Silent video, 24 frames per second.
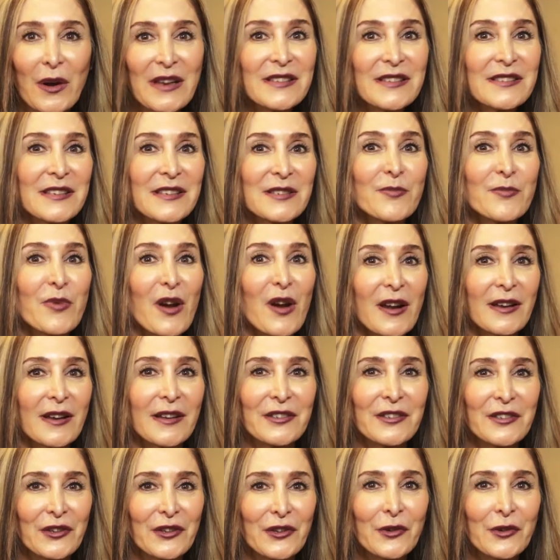does this
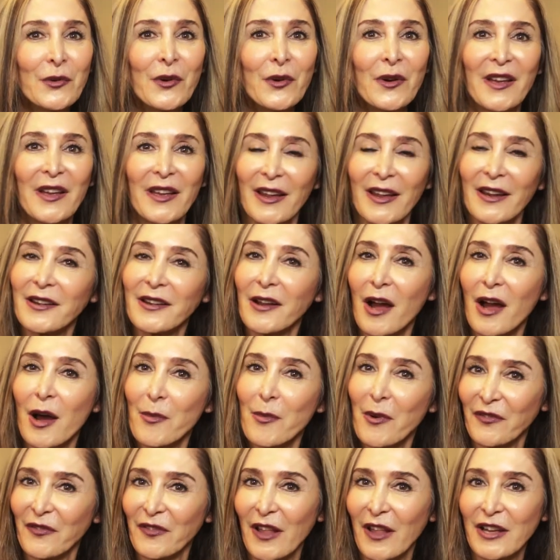product do? It
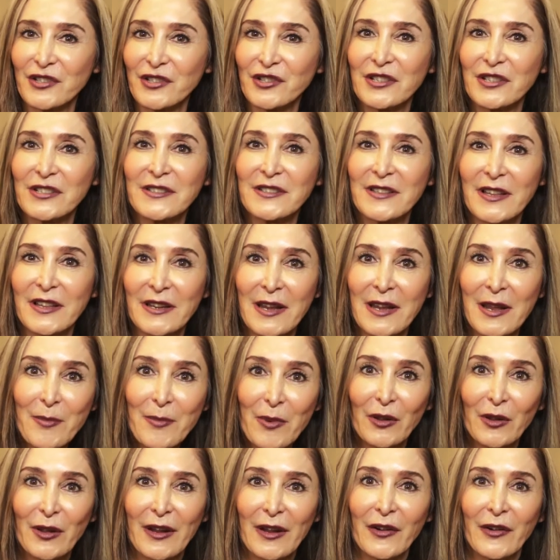camouflages the
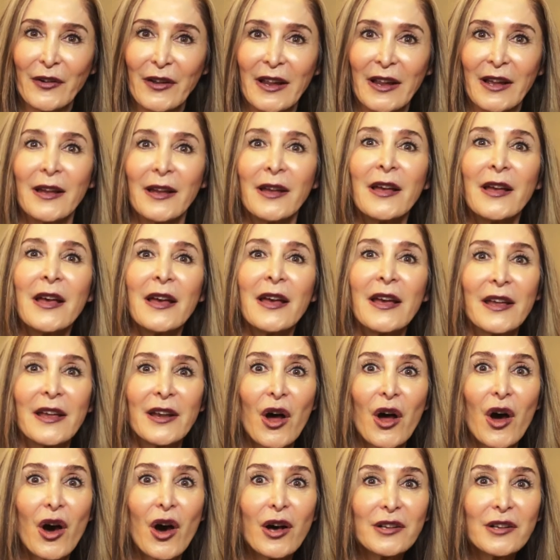nipple area.
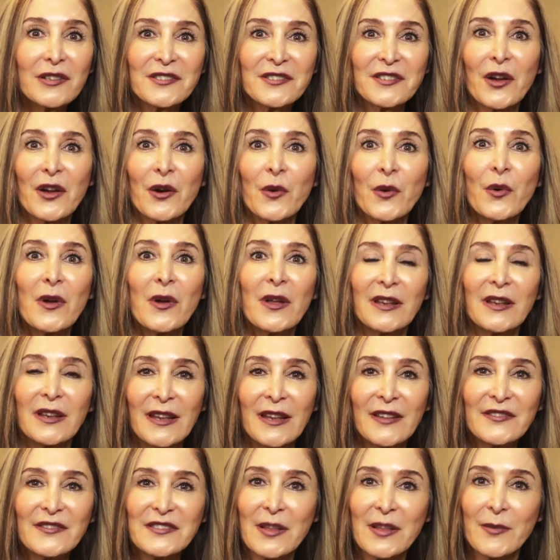It also
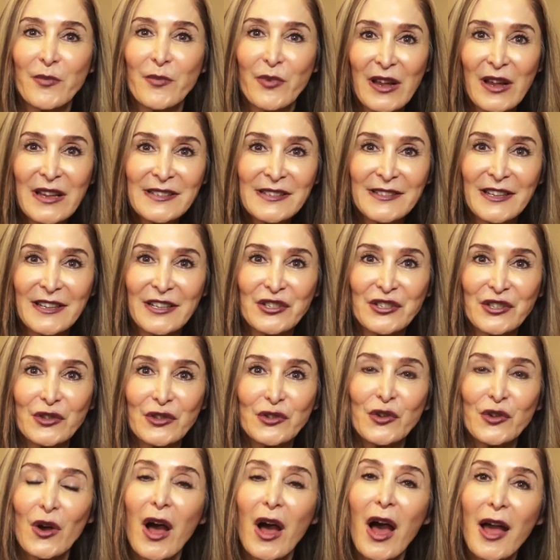lifts the breast tissue
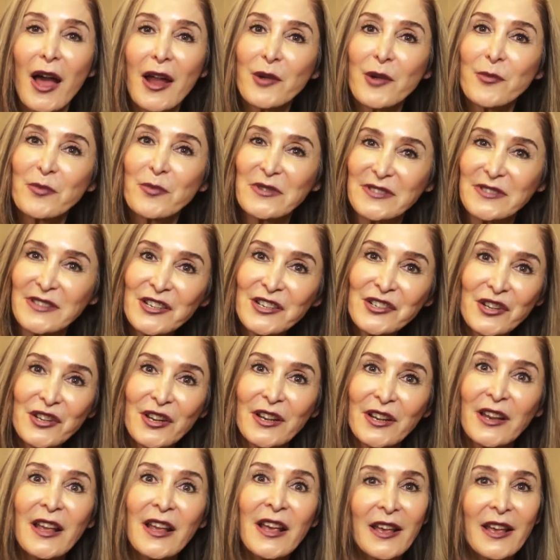to a higher
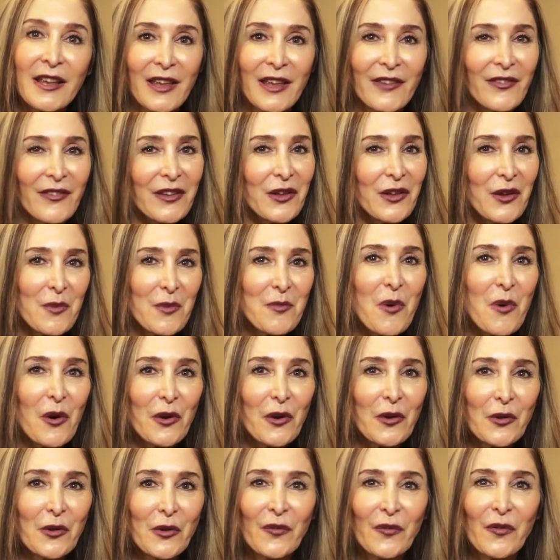position, giving you a more
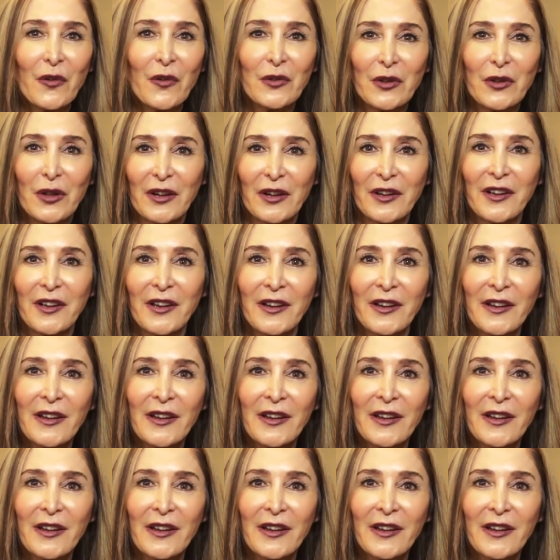youthful look.